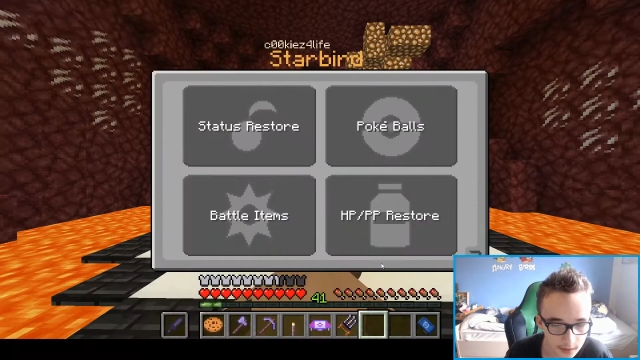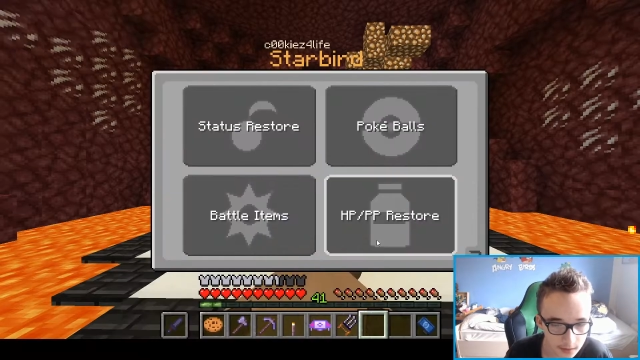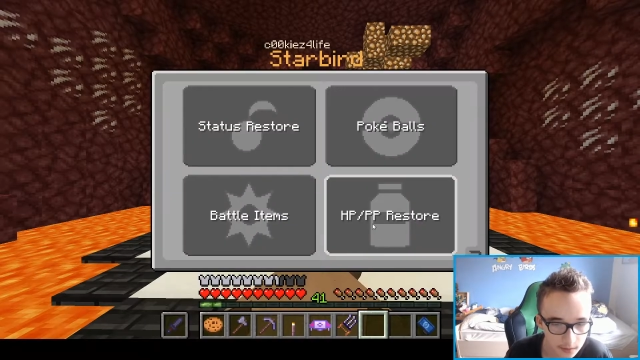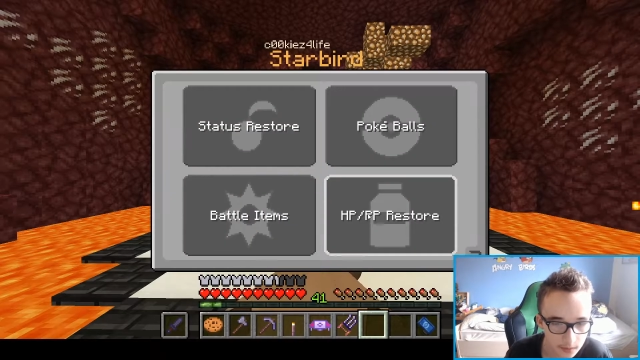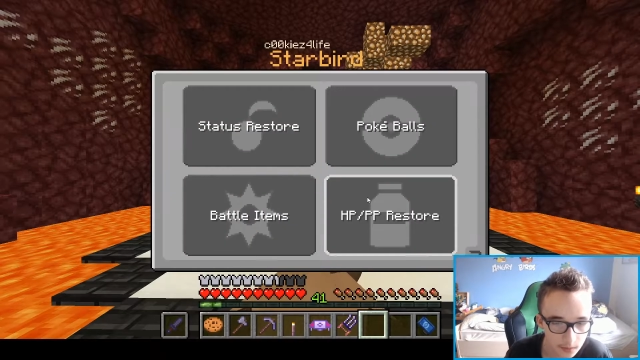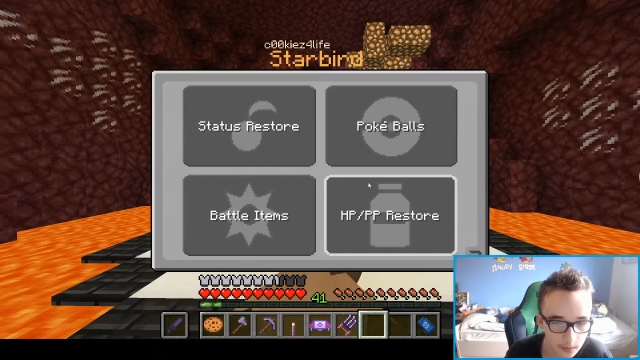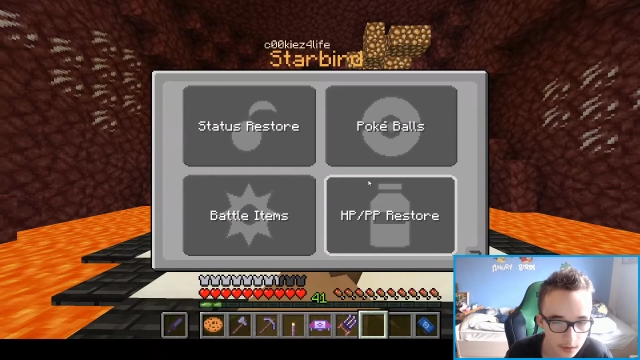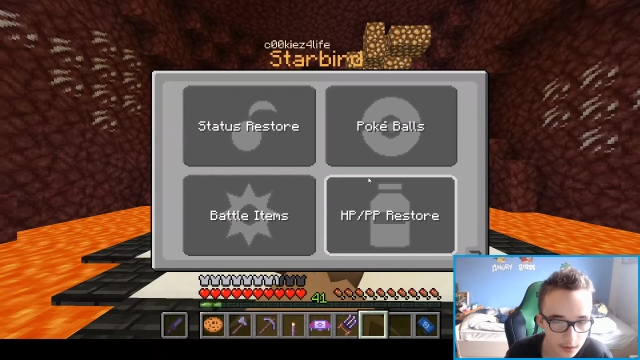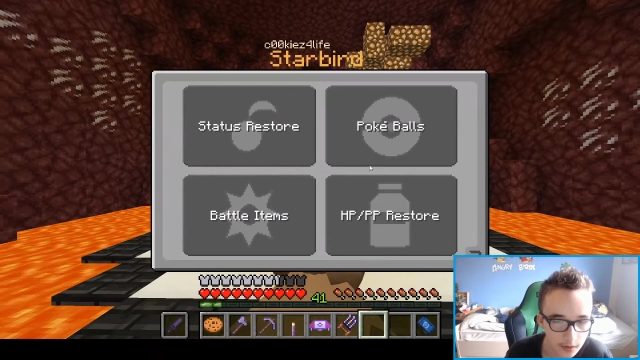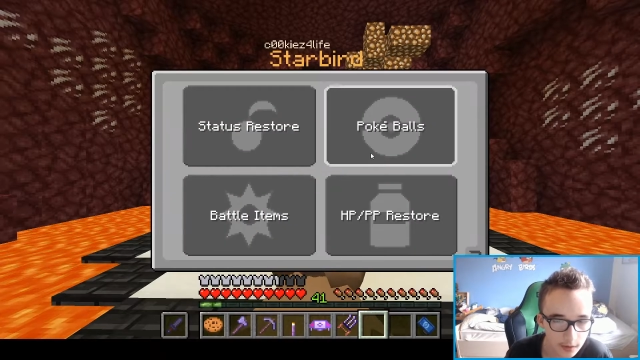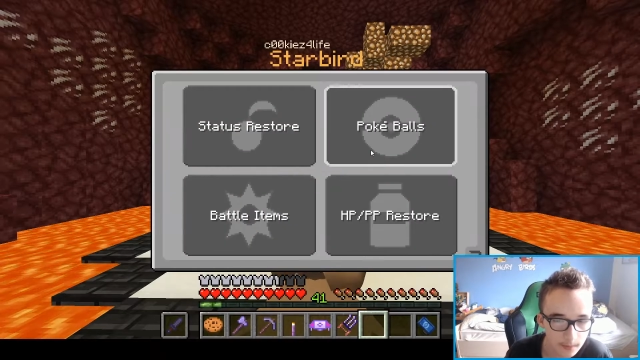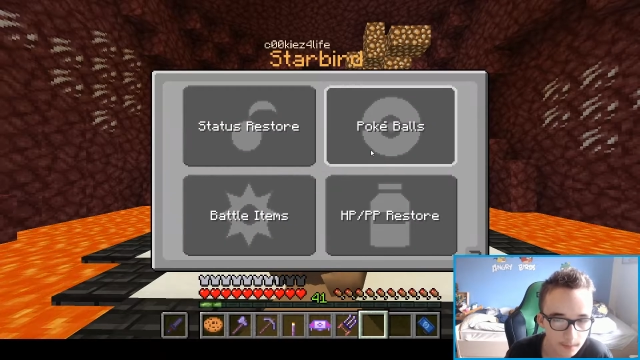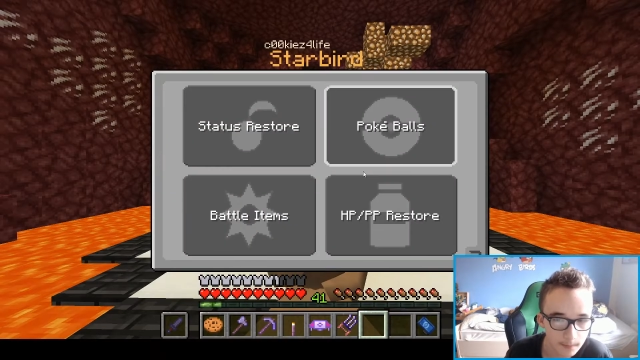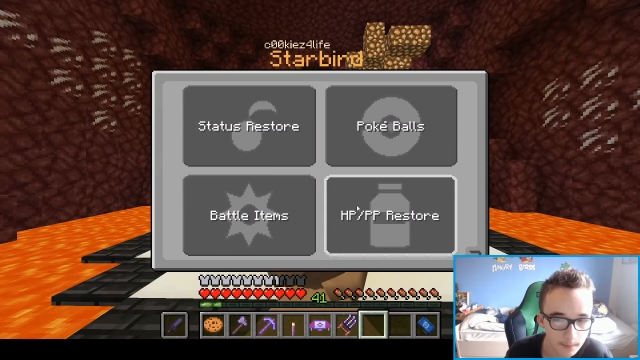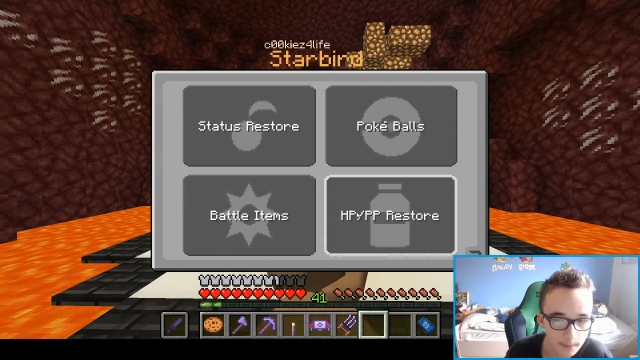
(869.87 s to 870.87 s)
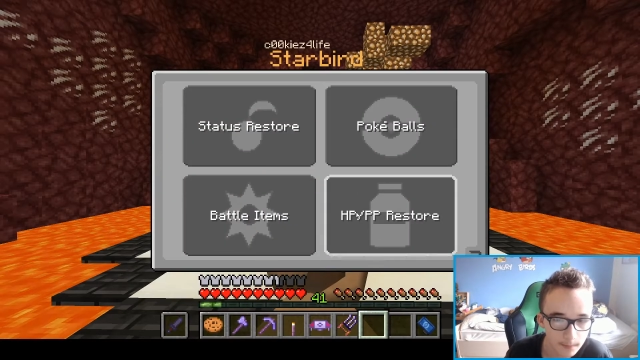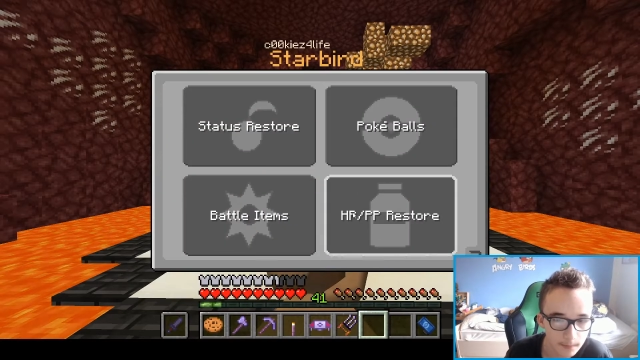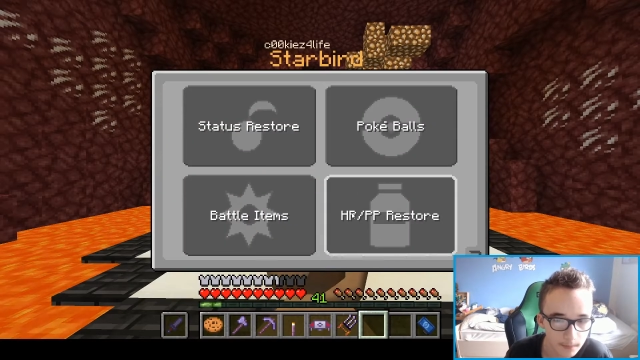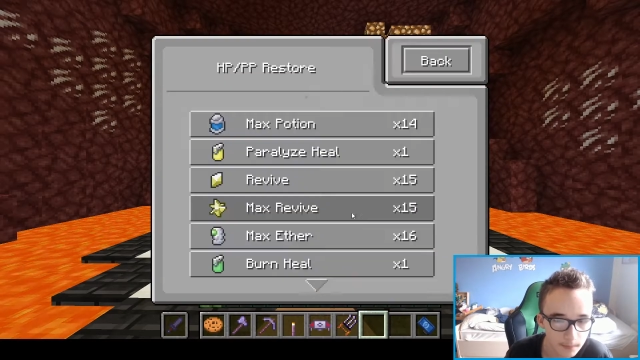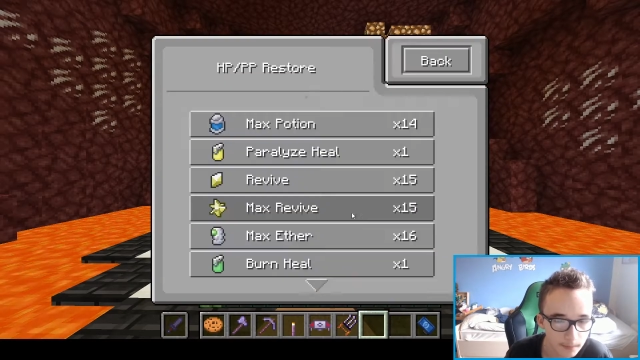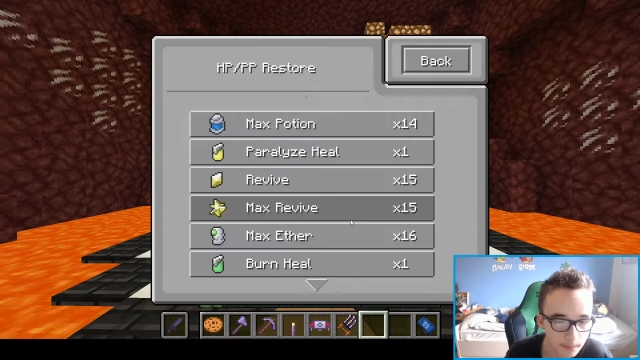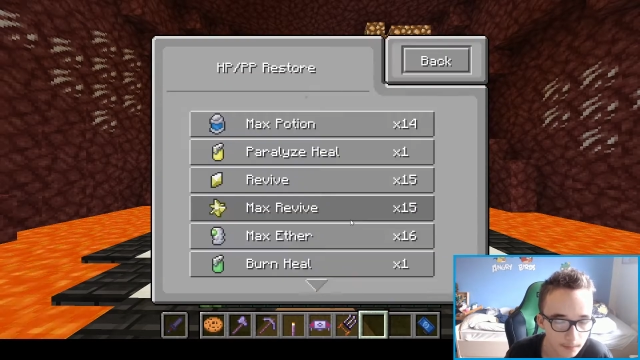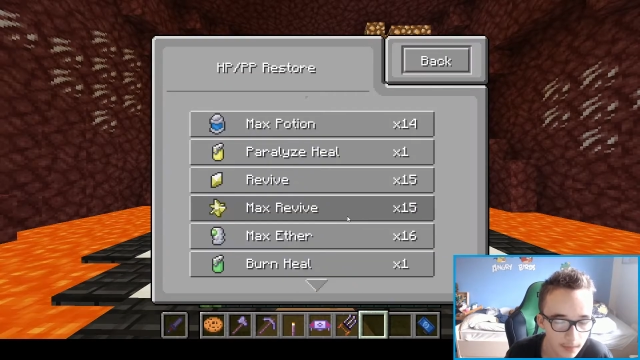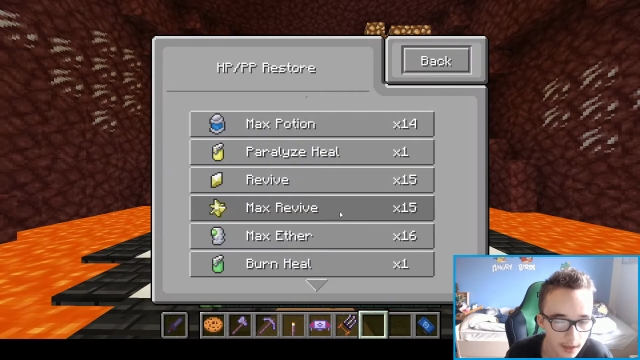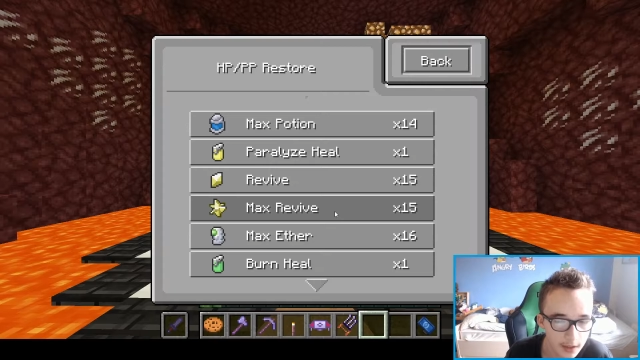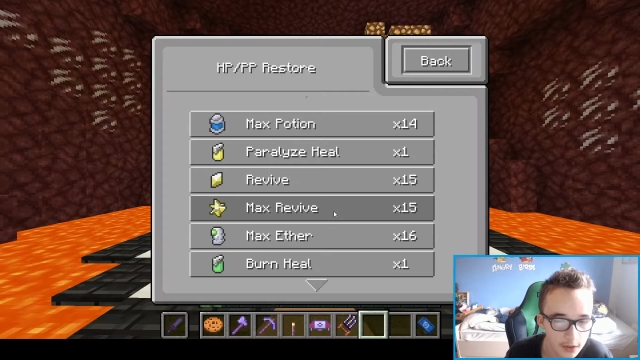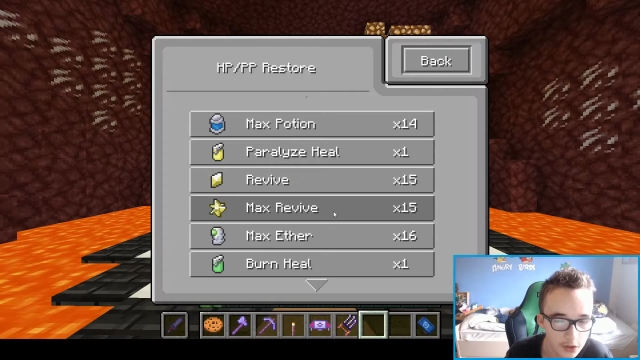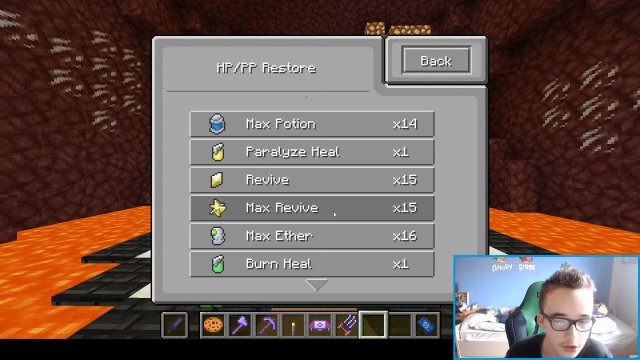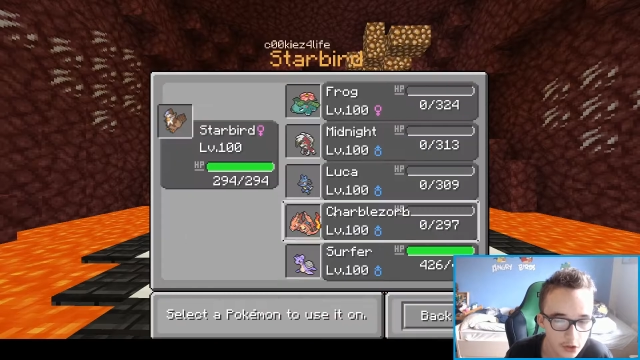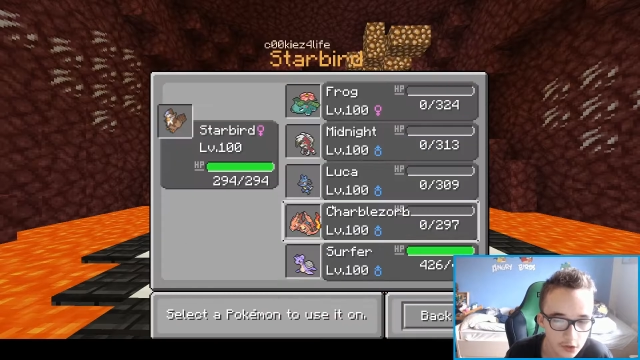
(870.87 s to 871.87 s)
we're gonna max
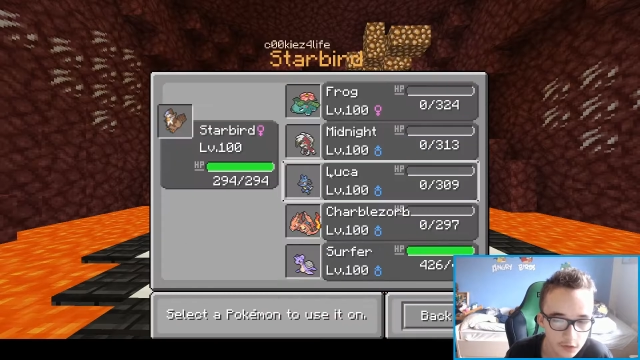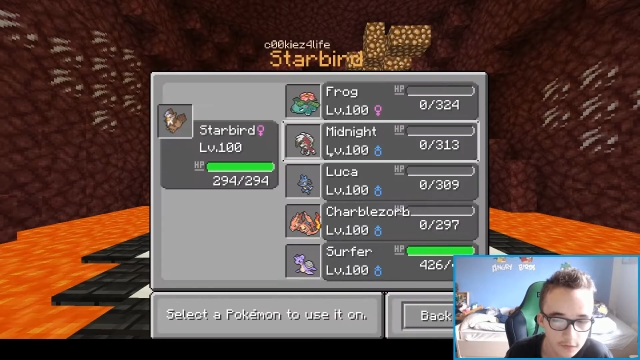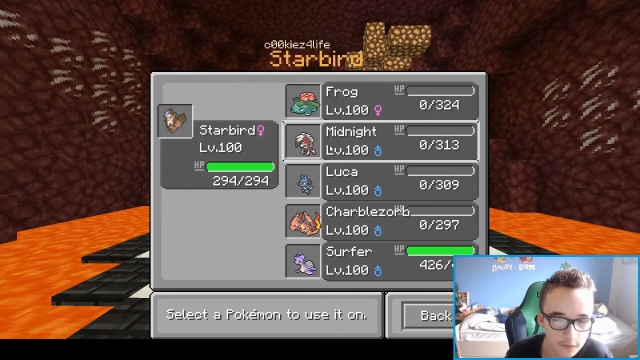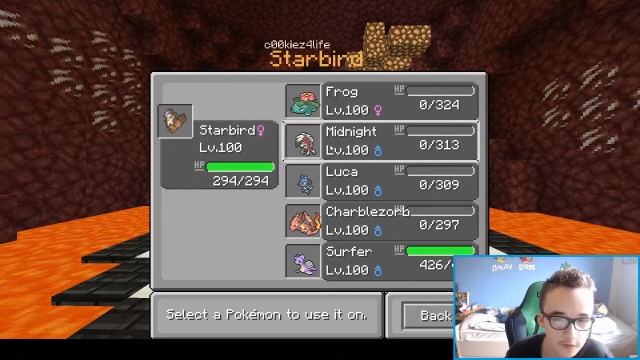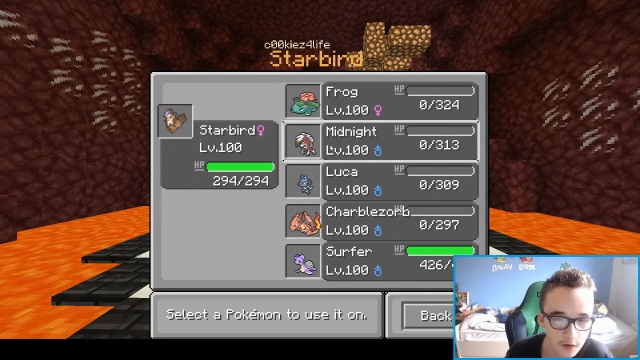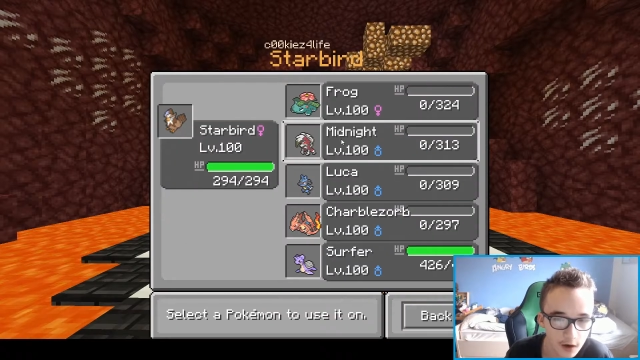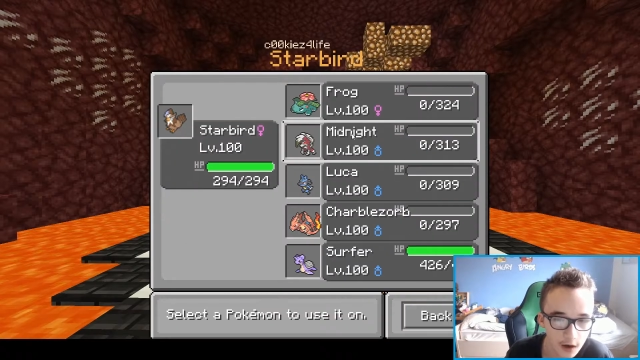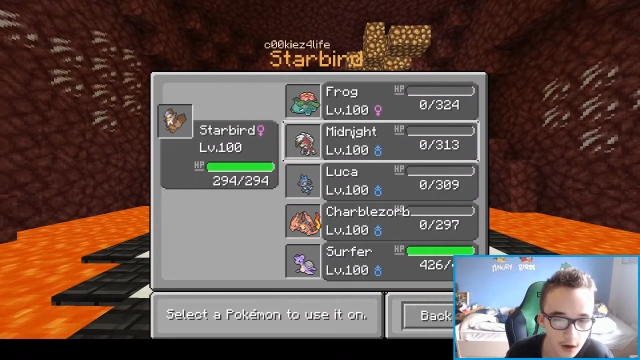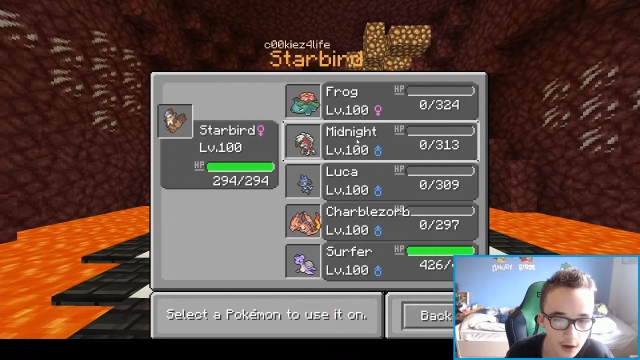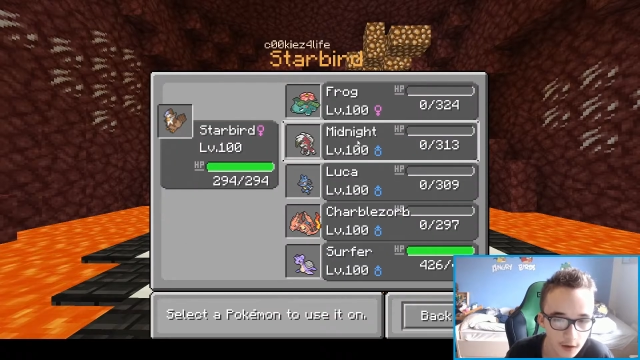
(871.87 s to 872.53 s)
revive